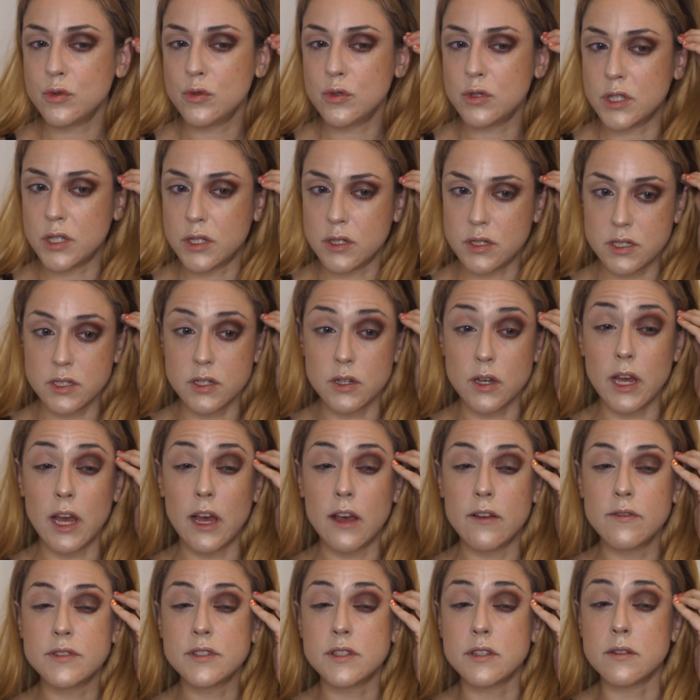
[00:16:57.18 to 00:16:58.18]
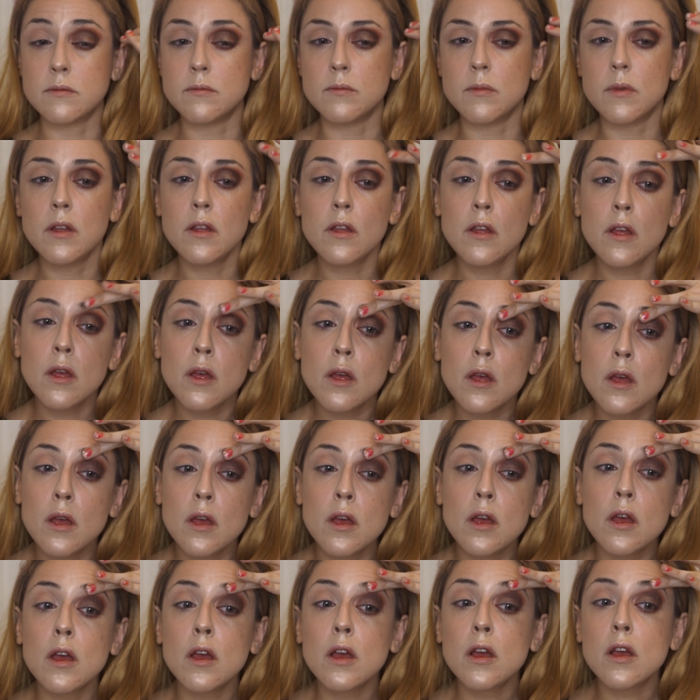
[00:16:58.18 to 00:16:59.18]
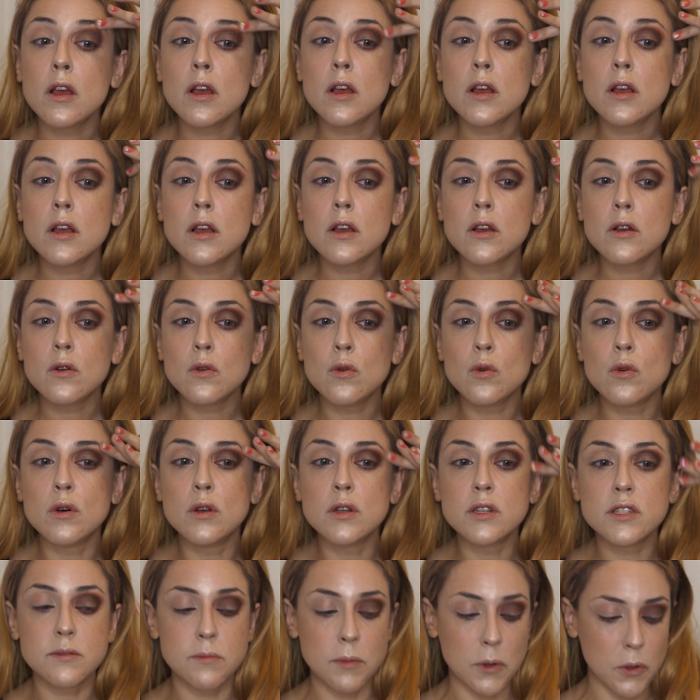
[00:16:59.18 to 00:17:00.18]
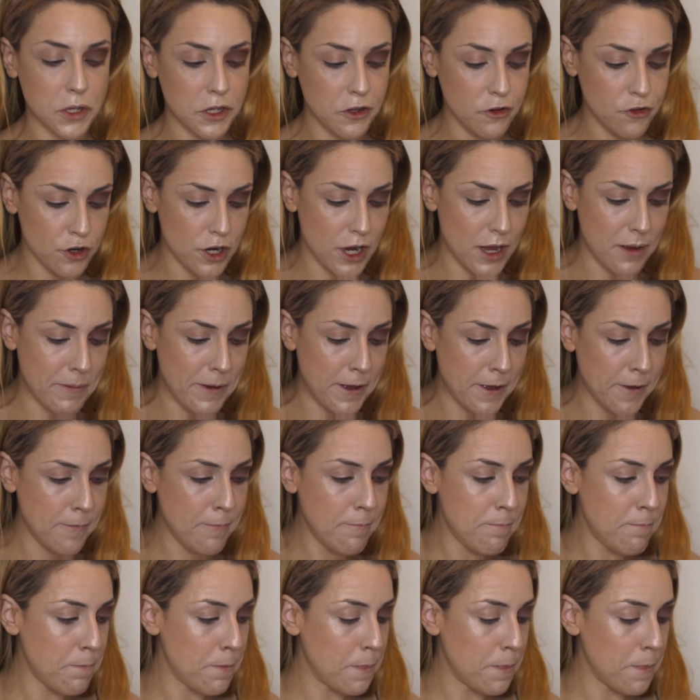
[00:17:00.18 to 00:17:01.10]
So you still have some cool smoky drama.